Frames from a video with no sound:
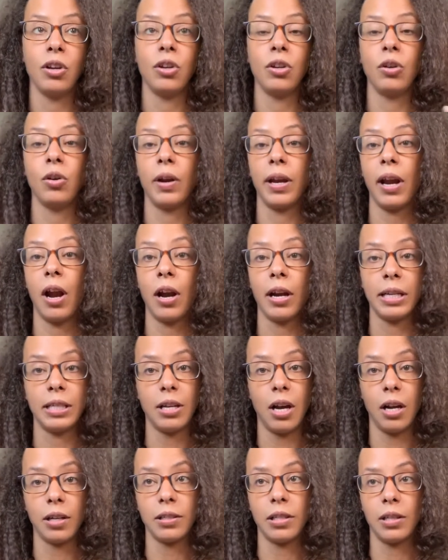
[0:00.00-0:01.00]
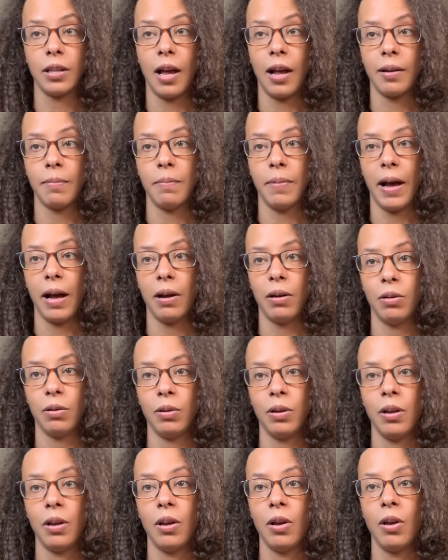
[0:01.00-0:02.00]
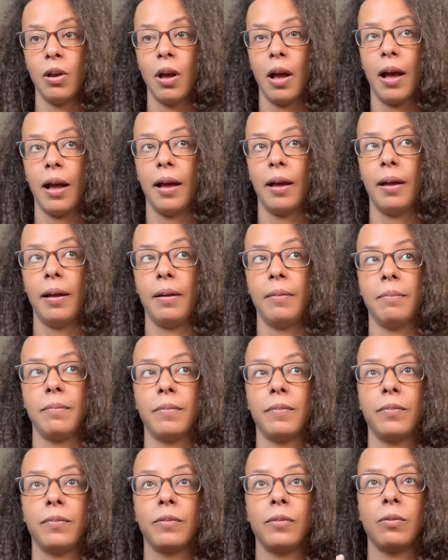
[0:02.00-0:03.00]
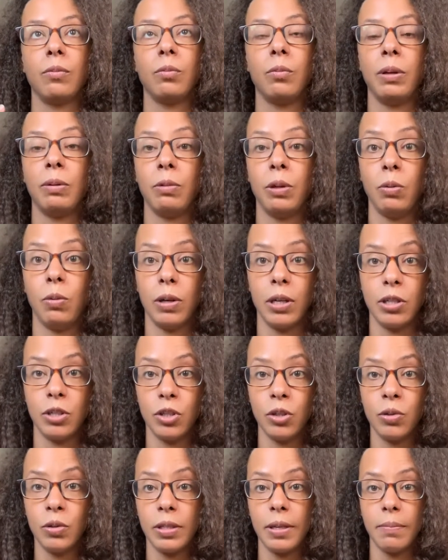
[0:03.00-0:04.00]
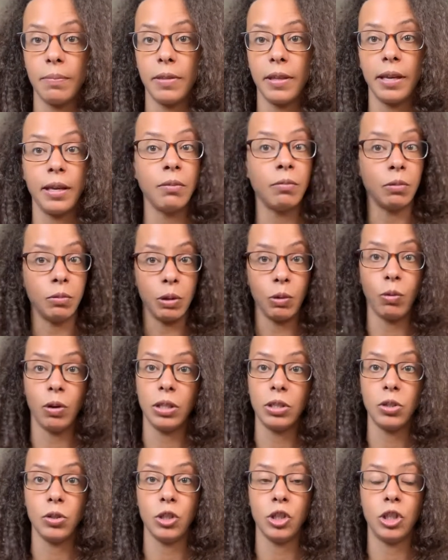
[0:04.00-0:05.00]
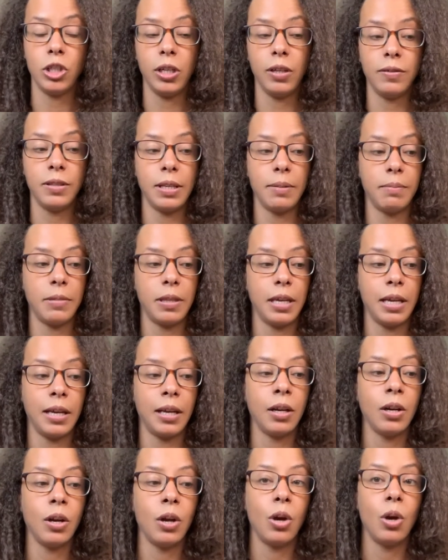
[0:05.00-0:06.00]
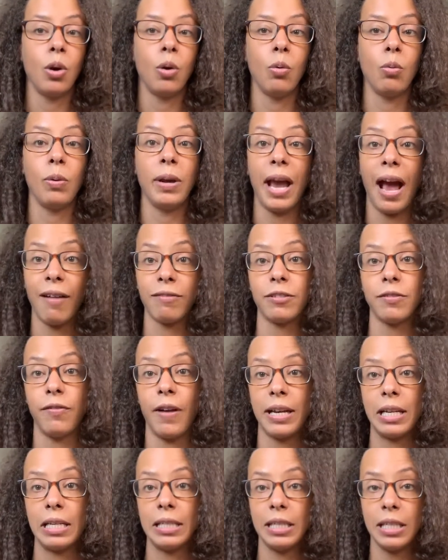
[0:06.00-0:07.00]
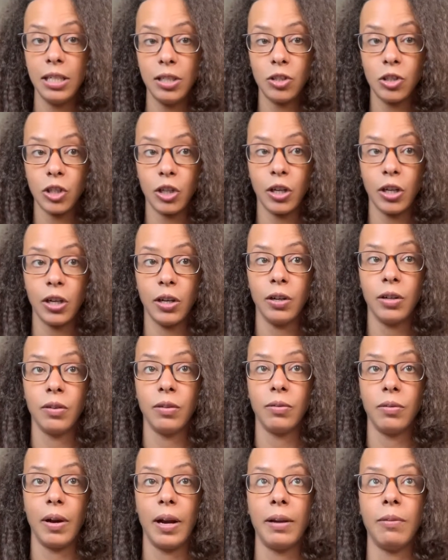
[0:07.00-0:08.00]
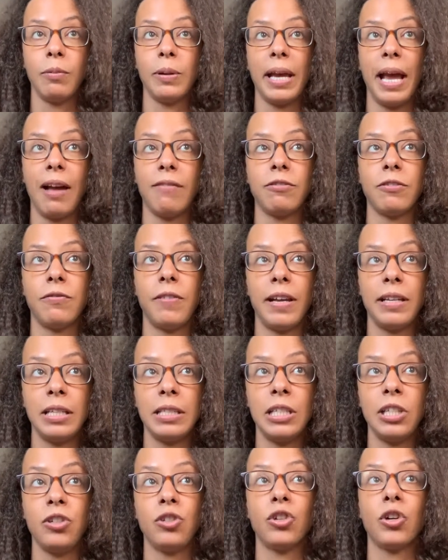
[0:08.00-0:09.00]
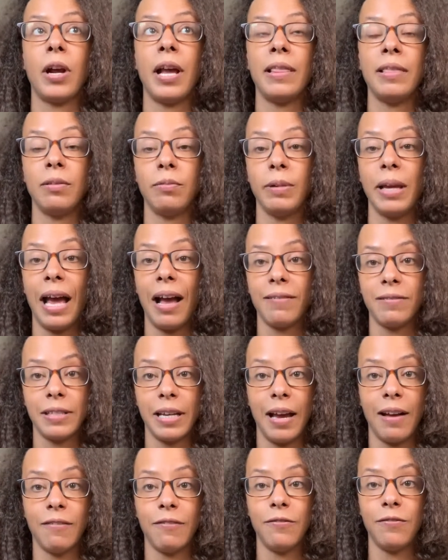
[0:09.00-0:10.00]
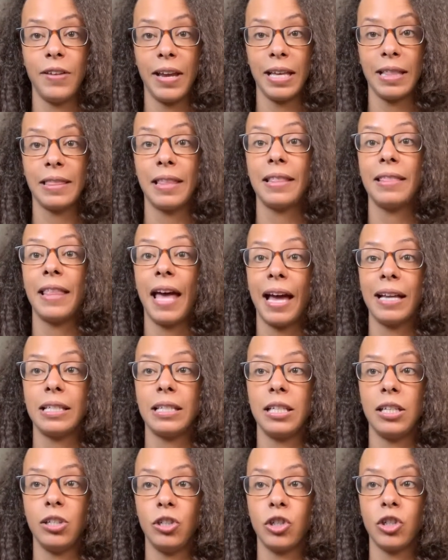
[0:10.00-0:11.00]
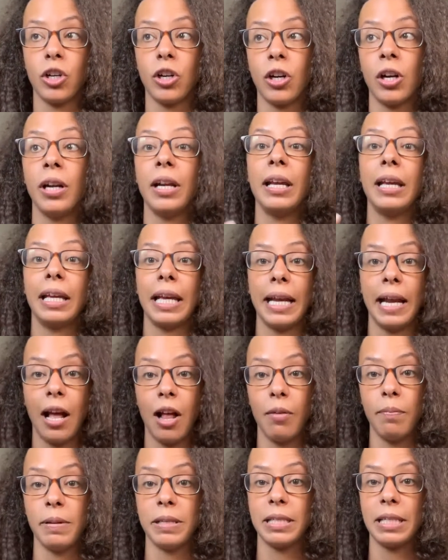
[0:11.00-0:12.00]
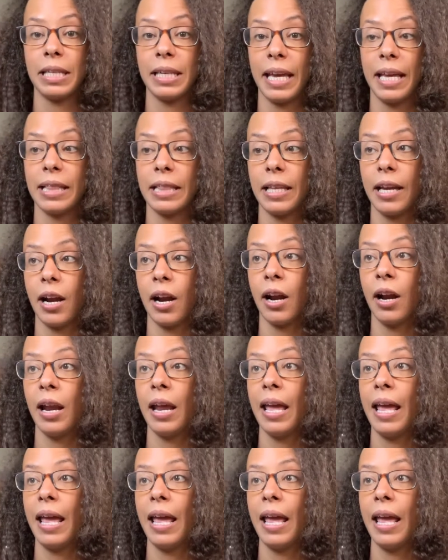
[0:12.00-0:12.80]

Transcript: Yogi Hari talked a lot about um, when we want to do something, when we want to achieve something, we have to find a teacher, right? We have to find a teacher, and then we have to have faith that that teacher can help us to get there.